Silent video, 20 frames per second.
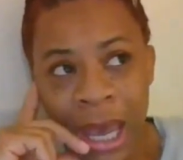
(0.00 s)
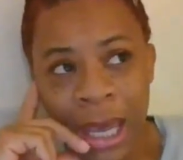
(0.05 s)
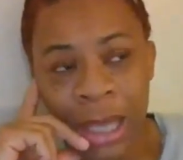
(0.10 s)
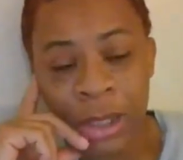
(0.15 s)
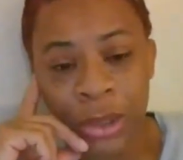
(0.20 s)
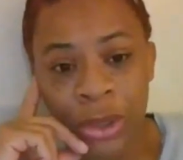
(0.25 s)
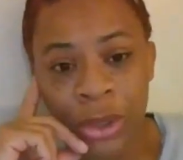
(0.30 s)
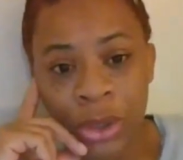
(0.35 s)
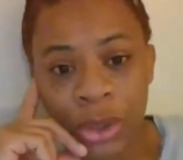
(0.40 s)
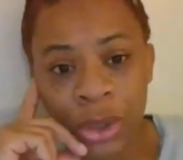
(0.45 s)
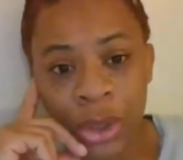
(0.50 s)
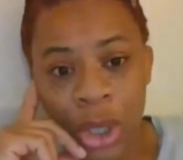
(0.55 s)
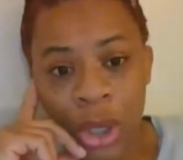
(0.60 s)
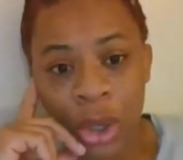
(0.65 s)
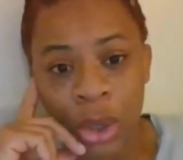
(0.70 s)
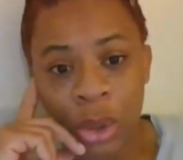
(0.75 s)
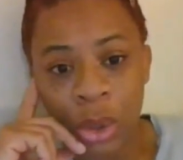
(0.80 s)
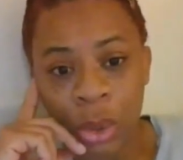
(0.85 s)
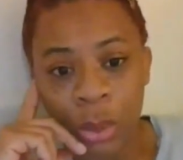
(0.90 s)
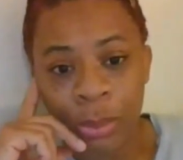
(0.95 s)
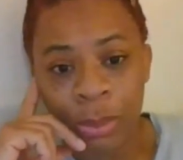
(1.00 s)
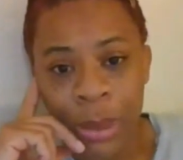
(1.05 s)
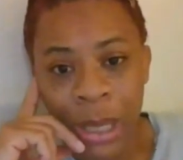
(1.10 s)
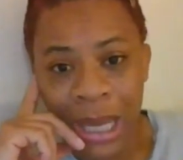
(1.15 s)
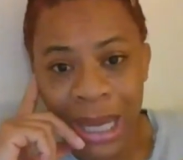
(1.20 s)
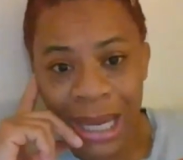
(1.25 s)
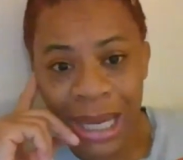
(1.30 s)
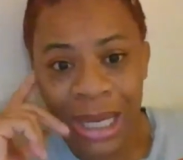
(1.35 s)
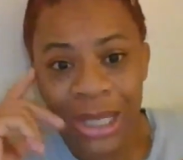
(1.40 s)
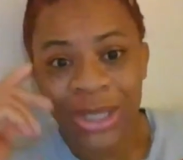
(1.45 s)
And so
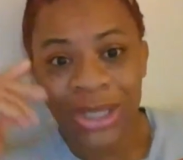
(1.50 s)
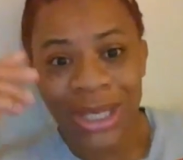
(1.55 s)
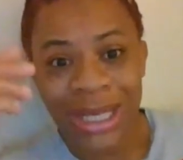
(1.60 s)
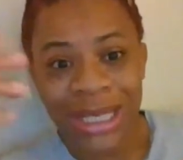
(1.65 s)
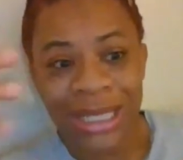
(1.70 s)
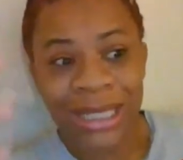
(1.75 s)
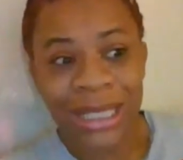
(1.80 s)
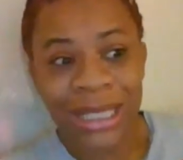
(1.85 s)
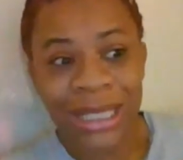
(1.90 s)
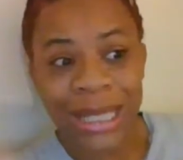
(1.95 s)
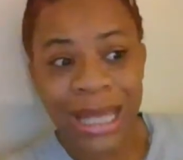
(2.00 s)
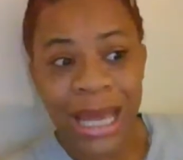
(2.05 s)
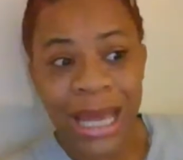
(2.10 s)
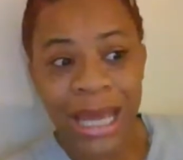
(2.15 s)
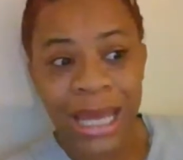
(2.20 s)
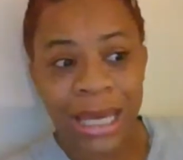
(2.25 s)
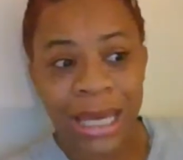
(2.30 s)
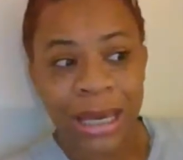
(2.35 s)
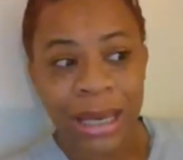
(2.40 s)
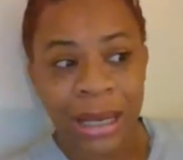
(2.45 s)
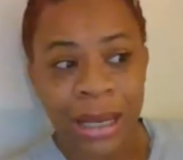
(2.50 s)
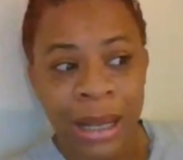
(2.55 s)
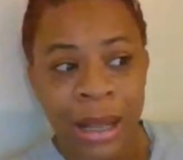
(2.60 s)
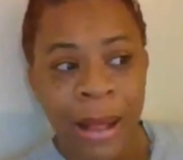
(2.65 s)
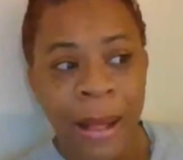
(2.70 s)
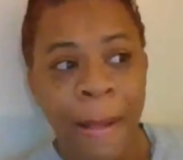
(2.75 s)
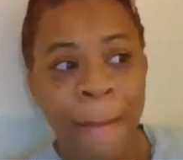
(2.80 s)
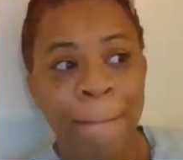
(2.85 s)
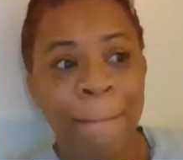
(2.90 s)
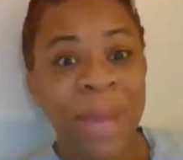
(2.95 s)
Paige is thinking,
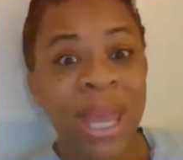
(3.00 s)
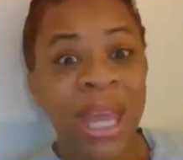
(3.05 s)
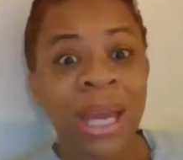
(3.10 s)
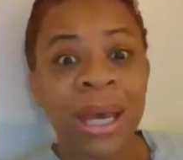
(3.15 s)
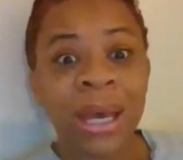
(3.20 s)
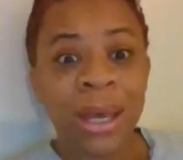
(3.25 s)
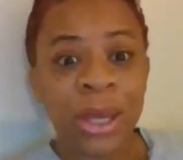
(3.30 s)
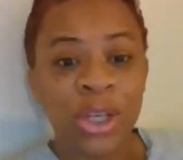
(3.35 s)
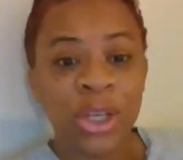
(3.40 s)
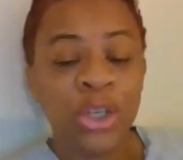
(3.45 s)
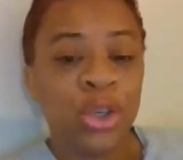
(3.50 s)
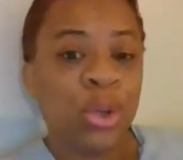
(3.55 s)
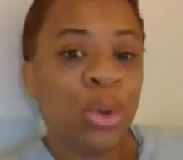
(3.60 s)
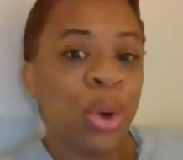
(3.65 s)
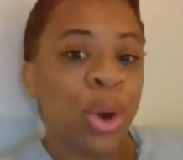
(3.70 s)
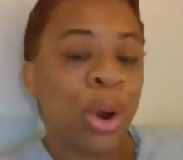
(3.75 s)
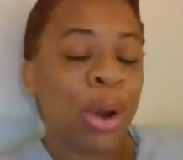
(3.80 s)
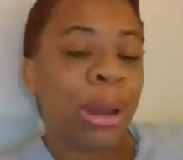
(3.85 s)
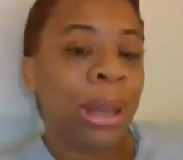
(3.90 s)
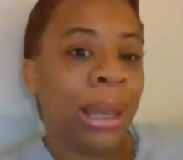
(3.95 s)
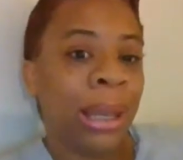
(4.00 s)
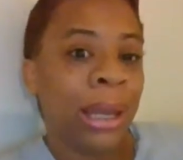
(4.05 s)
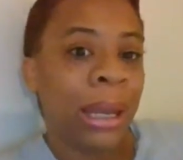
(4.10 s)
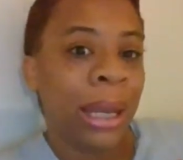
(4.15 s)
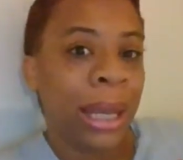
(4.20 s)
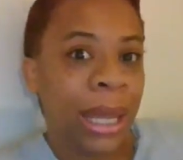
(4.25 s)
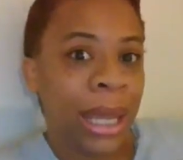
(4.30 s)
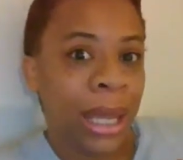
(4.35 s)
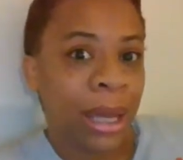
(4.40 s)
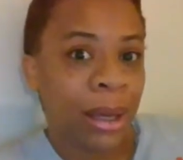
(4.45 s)
because you are
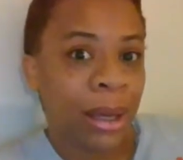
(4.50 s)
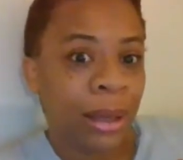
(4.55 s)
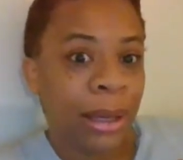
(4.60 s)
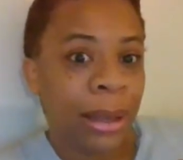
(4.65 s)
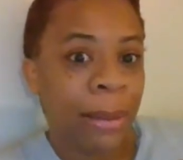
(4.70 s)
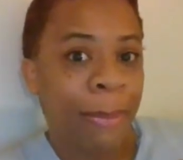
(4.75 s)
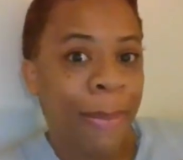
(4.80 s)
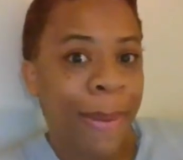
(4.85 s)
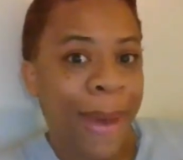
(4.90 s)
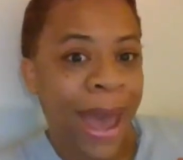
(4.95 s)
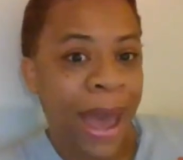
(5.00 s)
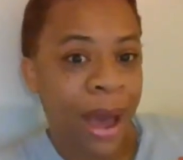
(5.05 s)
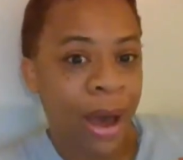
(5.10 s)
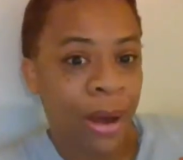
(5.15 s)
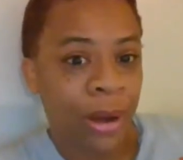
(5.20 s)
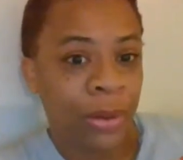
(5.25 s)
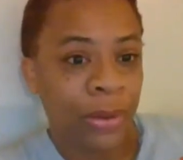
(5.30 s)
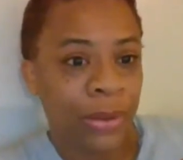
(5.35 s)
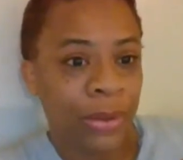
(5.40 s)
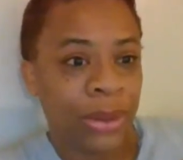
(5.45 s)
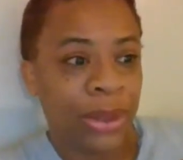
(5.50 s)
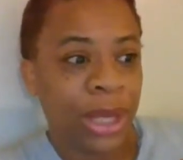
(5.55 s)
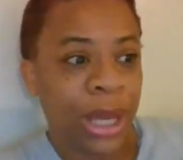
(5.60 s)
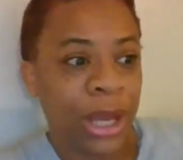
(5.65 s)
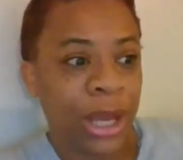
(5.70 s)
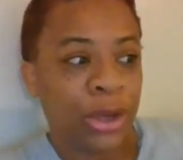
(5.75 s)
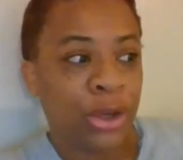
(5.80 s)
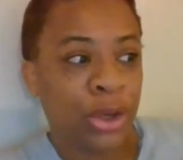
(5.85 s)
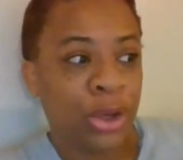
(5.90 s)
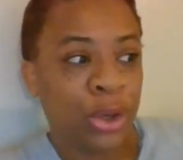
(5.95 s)
legally bound,
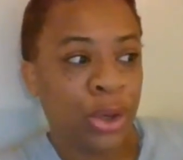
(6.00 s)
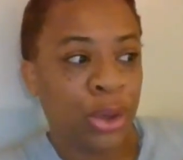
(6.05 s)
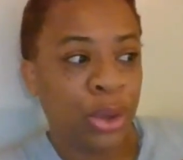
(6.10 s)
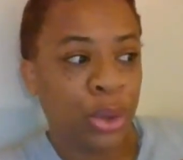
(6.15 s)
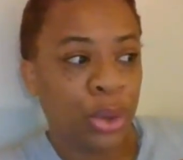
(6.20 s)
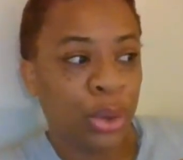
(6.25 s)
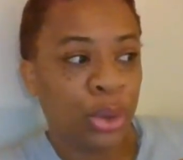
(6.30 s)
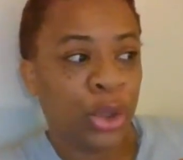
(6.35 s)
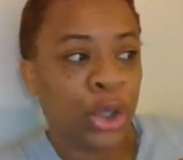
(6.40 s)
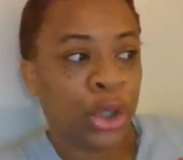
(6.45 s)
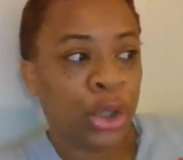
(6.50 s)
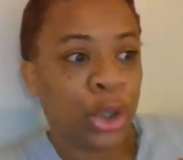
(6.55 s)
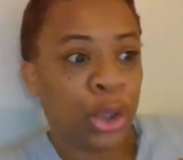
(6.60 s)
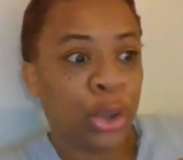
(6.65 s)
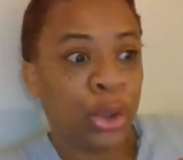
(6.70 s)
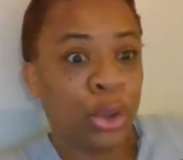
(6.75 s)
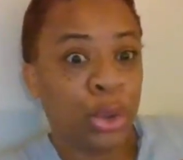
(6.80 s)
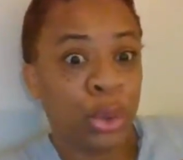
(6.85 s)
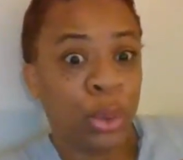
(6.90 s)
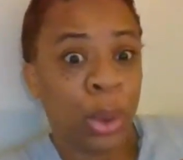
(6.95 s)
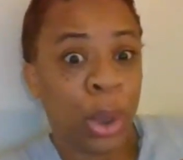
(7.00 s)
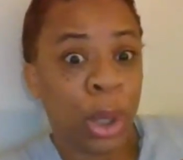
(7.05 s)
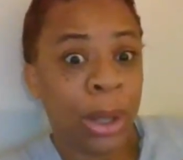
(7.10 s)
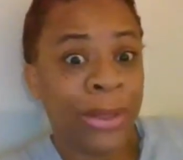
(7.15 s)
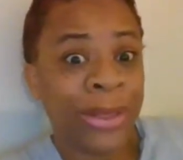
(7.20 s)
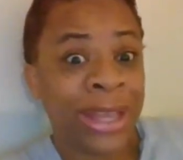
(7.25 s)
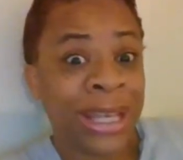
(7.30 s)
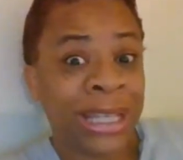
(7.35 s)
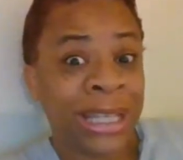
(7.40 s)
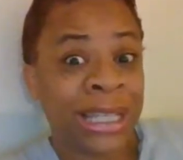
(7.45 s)
then you should do
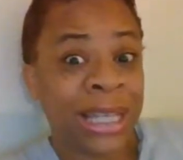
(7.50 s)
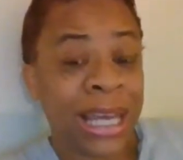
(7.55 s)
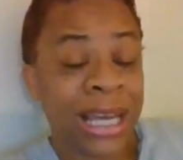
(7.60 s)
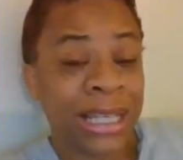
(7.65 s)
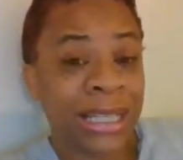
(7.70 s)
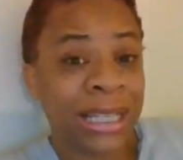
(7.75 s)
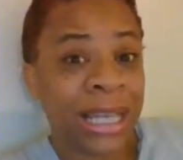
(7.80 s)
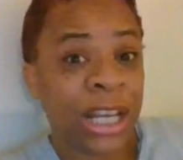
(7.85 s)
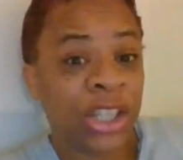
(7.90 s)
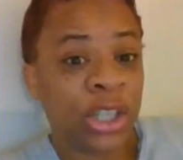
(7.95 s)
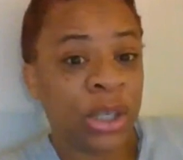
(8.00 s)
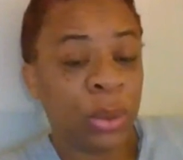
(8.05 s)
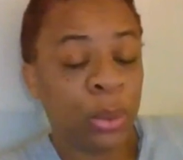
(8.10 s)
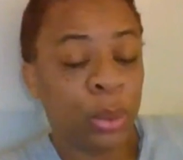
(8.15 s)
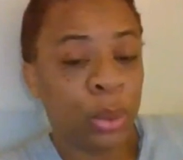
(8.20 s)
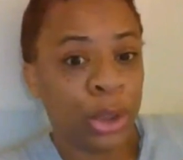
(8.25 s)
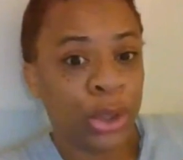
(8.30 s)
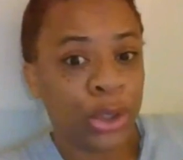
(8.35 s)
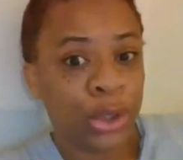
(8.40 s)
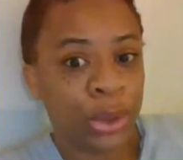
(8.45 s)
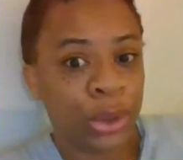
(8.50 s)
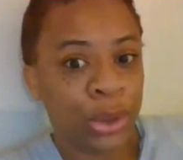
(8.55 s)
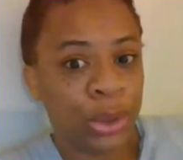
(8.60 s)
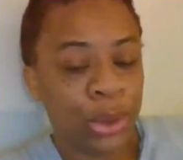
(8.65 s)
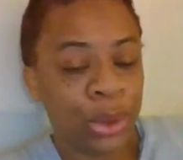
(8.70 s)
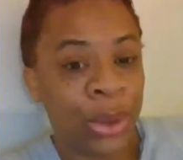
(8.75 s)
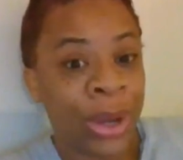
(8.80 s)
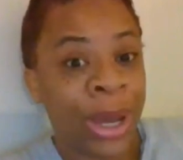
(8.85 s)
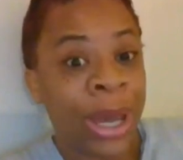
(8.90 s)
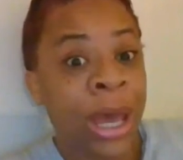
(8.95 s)
all these things that she wants you to
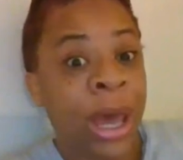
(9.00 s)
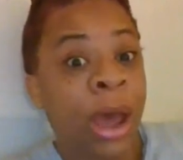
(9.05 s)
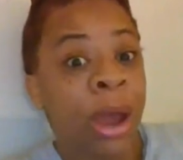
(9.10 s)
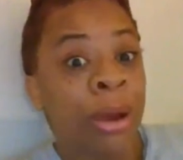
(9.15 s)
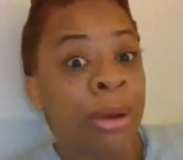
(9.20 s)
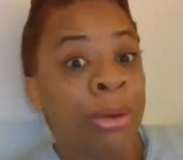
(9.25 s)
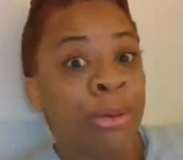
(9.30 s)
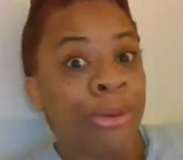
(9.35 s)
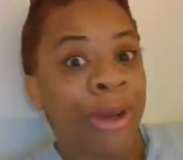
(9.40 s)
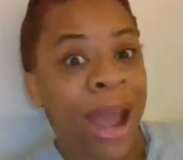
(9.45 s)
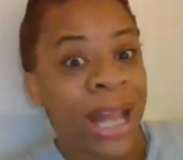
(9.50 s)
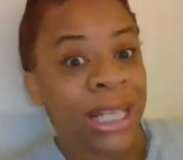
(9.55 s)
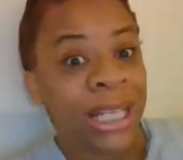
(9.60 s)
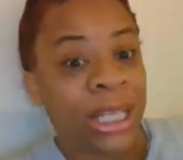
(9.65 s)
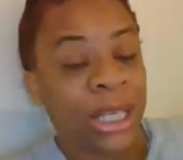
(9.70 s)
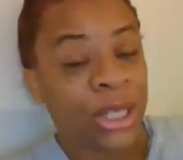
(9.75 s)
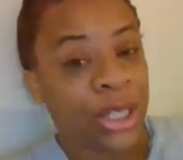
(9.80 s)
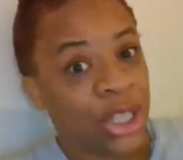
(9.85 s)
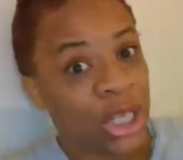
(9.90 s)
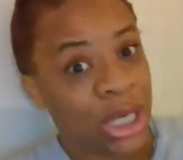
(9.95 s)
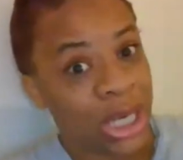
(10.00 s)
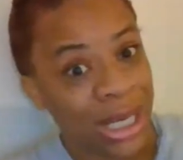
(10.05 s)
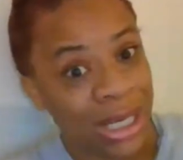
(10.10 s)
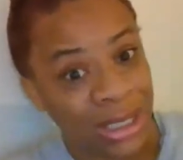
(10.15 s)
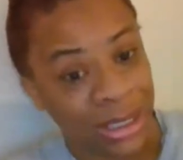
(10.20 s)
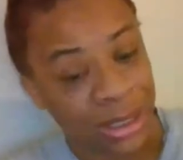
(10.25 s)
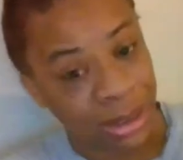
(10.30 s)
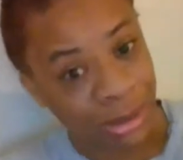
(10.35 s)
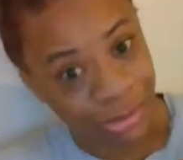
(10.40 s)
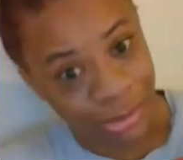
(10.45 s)
do. Granted, she
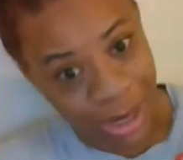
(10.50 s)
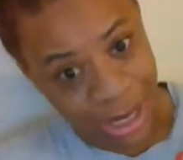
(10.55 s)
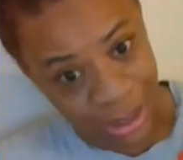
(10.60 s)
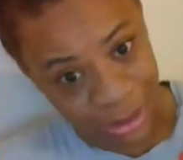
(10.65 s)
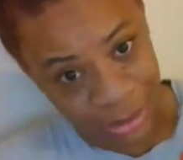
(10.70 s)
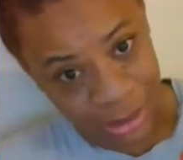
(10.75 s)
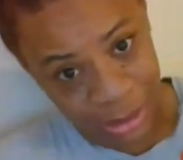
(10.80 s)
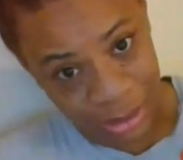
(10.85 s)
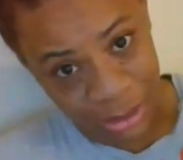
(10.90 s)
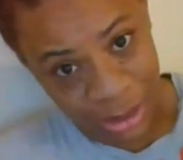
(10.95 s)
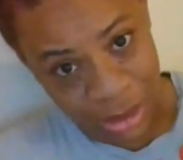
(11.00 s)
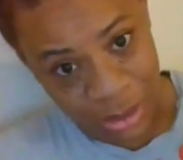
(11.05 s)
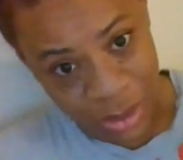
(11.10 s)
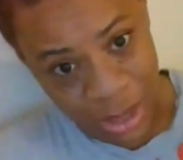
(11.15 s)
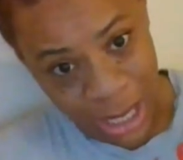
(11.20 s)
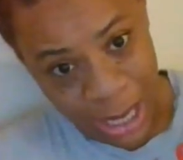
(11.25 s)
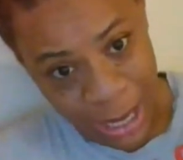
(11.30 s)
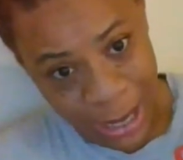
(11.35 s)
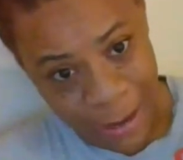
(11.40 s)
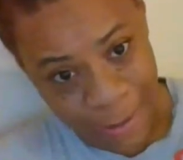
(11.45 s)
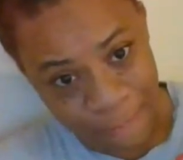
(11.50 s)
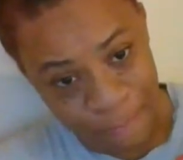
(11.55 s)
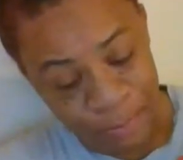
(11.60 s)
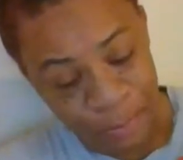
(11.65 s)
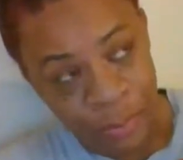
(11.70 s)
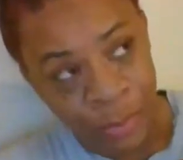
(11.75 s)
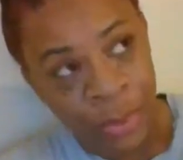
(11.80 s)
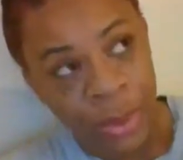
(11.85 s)
is correct, okay?